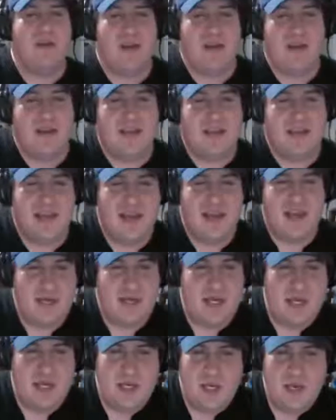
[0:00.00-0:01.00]
This
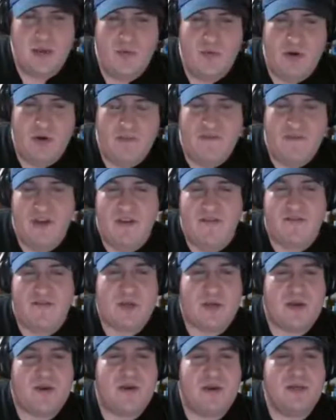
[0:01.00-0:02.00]
is in one of my favorite
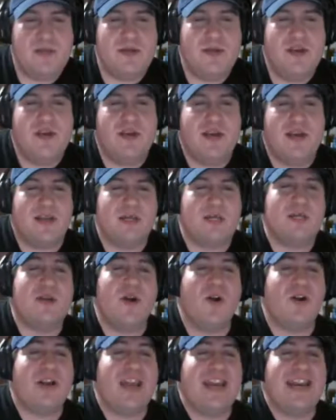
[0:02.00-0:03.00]
series. In
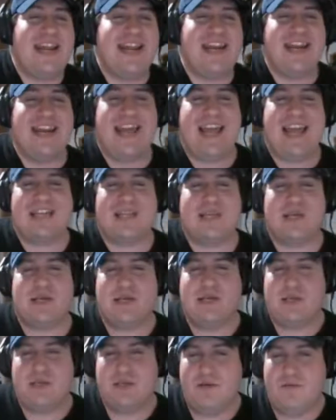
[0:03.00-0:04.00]
Stargate
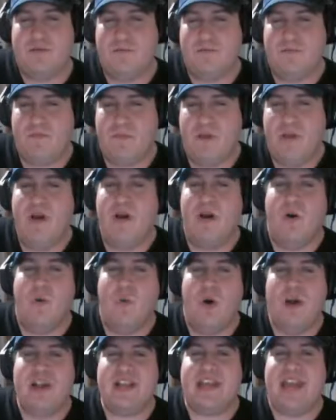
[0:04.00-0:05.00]
Atlantis,
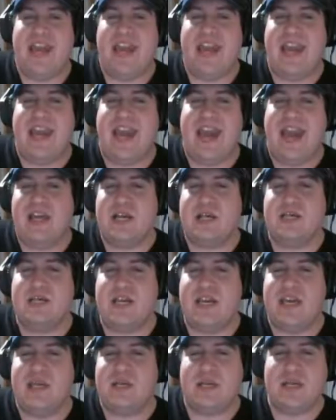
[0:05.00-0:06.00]
what
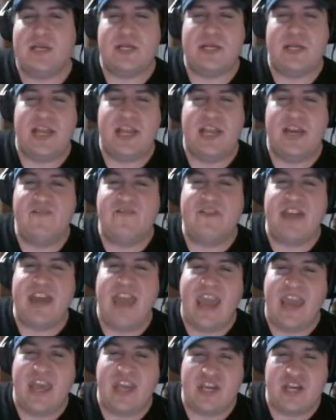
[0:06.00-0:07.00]
galaxy is the city of
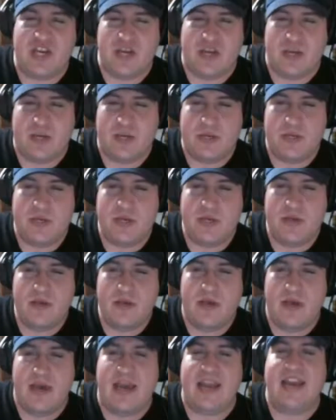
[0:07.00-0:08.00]
the ancients,
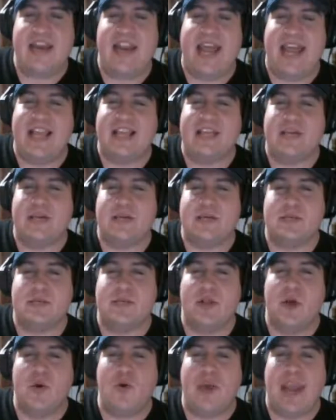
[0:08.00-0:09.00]
Atlantis,
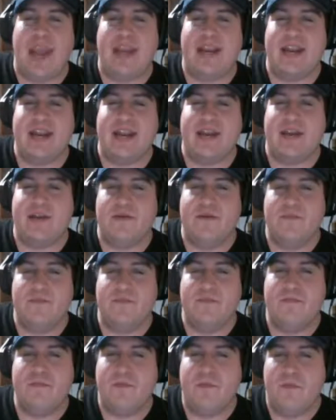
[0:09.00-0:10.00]
located in?
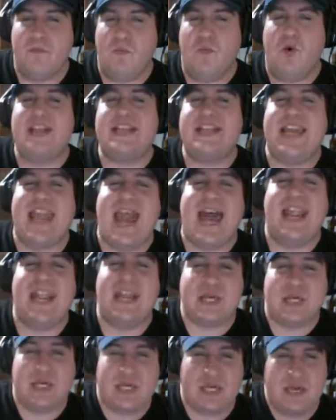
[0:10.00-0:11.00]
What
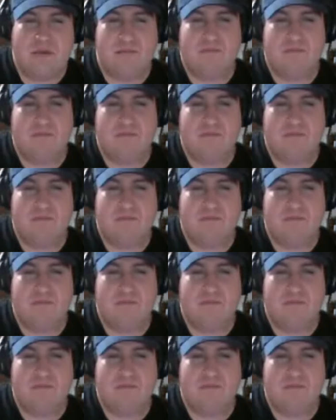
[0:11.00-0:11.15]
galaxy?